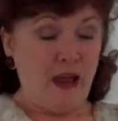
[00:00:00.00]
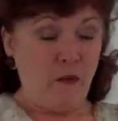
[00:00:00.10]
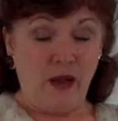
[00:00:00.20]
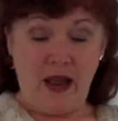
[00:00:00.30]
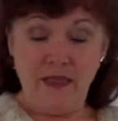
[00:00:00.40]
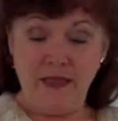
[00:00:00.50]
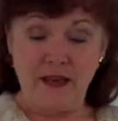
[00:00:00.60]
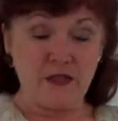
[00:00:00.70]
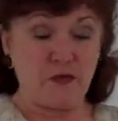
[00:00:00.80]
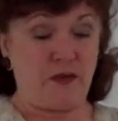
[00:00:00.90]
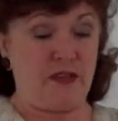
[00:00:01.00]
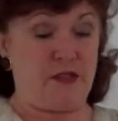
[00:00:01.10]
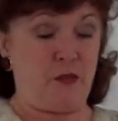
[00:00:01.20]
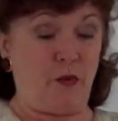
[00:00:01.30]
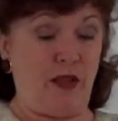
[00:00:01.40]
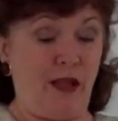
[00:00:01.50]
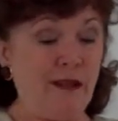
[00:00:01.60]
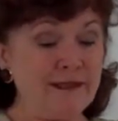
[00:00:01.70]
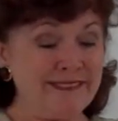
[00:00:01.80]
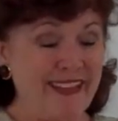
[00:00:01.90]
Now, what I think is really
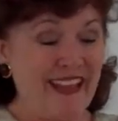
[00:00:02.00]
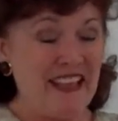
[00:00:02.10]
swell